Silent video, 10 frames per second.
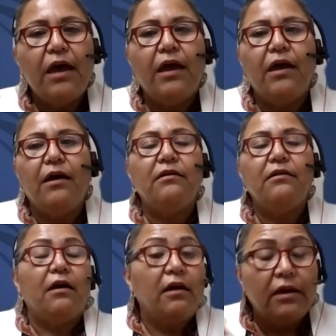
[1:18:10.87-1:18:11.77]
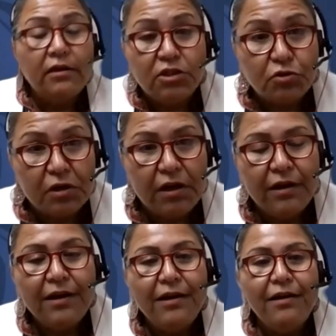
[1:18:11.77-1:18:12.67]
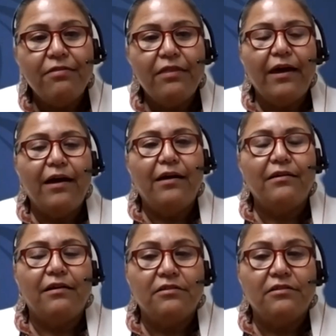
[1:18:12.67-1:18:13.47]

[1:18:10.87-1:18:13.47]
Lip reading: and a history that